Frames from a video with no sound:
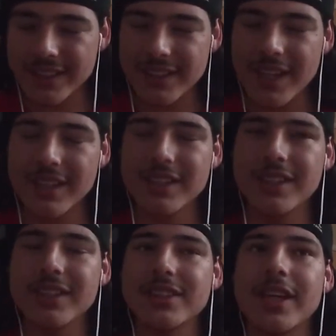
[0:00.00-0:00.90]
Kennedy
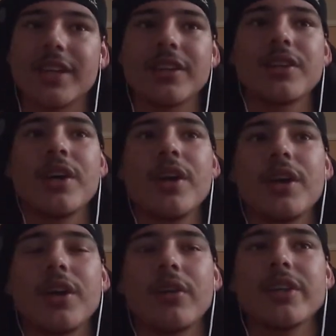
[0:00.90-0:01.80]
decided,
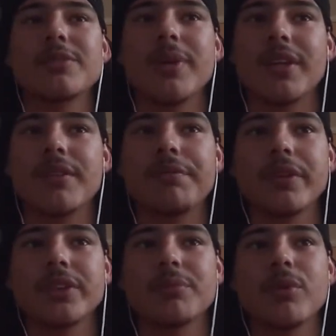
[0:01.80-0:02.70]
let's make the
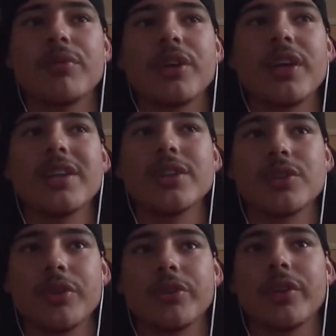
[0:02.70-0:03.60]
first movie in this
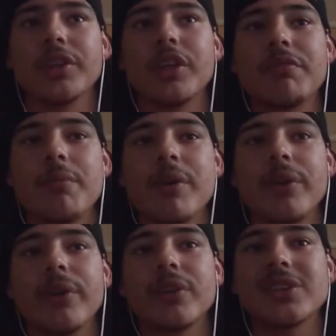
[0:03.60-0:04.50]
new trilogy
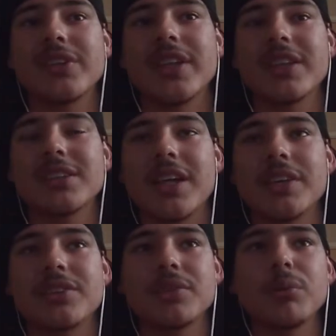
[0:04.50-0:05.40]
familiar. So they
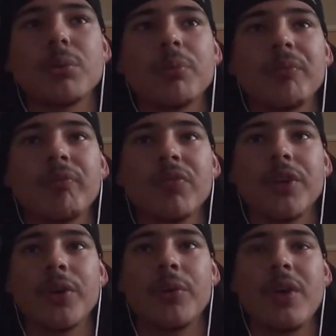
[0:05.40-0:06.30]
decided to,
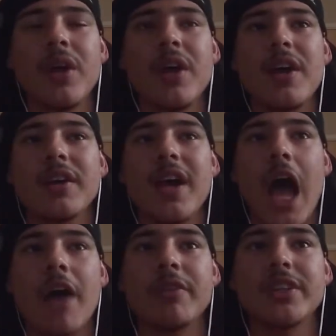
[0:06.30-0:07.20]
you know,
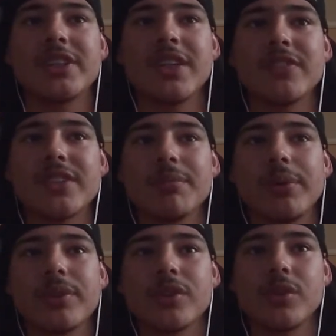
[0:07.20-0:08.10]
have it seem
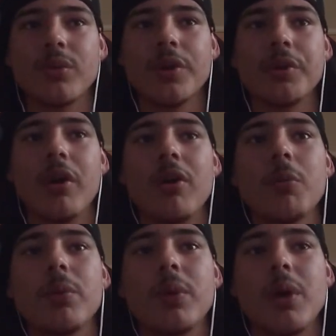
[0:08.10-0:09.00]
similar to A New
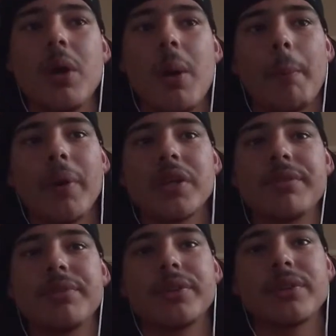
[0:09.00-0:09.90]
Hope, but
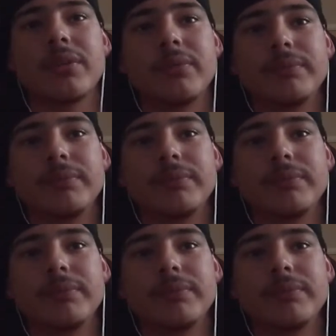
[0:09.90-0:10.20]
different.